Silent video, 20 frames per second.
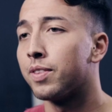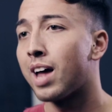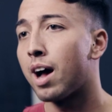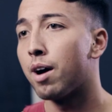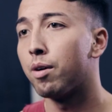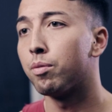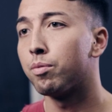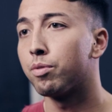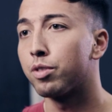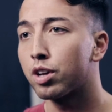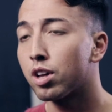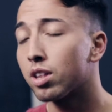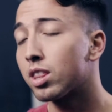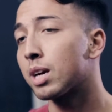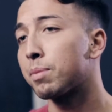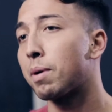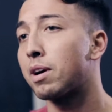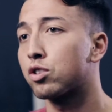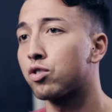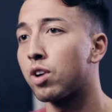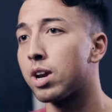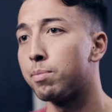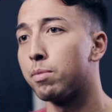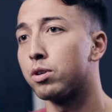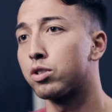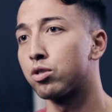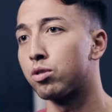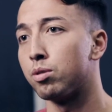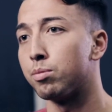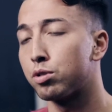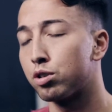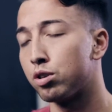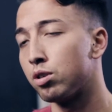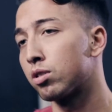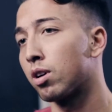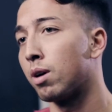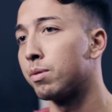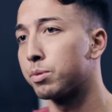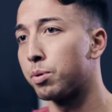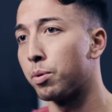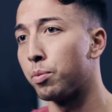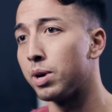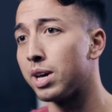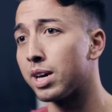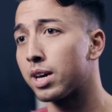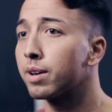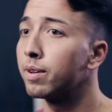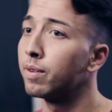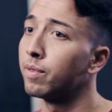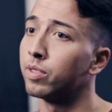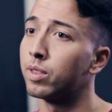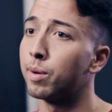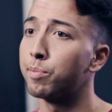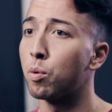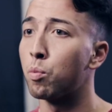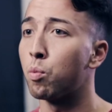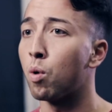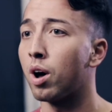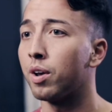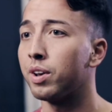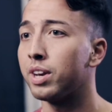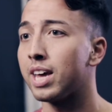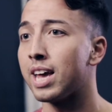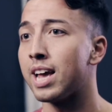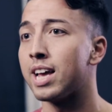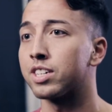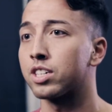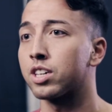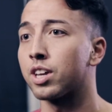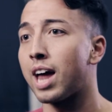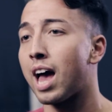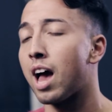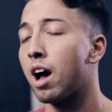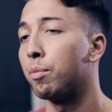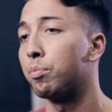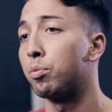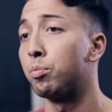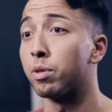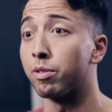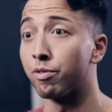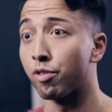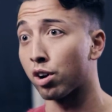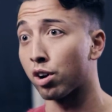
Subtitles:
Now, the good thing about training muscle groups 2 times per week, number one, it's going to help with